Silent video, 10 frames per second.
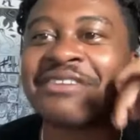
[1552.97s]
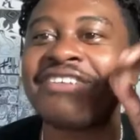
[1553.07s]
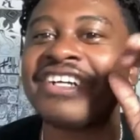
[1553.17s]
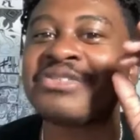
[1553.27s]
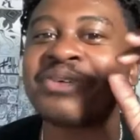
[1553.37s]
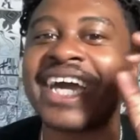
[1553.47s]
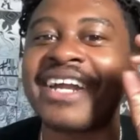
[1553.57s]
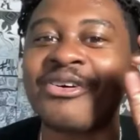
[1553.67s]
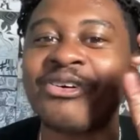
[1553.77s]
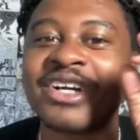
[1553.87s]
the funnest we
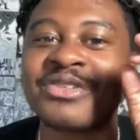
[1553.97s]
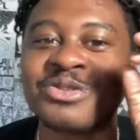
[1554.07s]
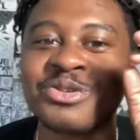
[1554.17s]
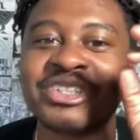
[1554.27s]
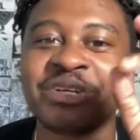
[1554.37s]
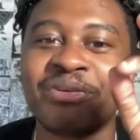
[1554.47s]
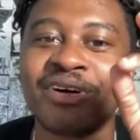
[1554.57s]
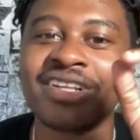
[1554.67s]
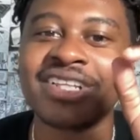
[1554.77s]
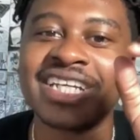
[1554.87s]
had in Oregon we went to
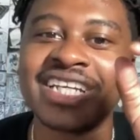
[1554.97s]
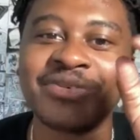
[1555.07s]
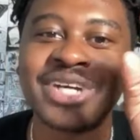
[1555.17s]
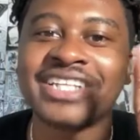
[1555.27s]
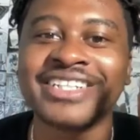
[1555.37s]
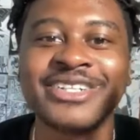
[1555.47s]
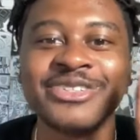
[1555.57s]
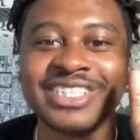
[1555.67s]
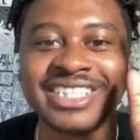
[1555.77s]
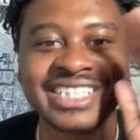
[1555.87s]
Portland and we got to
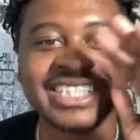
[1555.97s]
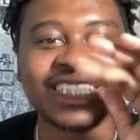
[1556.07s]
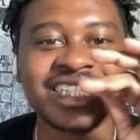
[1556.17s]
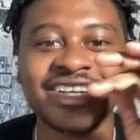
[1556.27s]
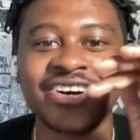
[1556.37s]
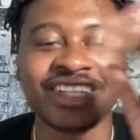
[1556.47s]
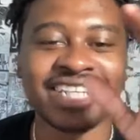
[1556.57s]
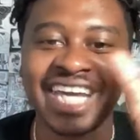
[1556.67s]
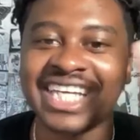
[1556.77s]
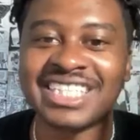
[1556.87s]
go to see all the
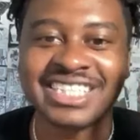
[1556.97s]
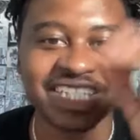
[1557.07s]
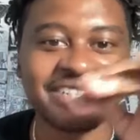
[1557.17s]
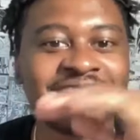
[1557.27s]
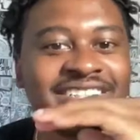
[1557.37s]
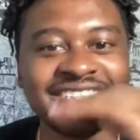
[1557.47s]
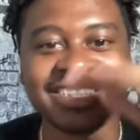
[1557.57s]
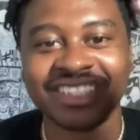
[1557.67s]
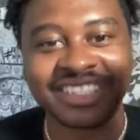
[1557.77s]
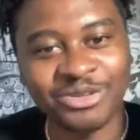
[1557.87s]
Nike stuff and.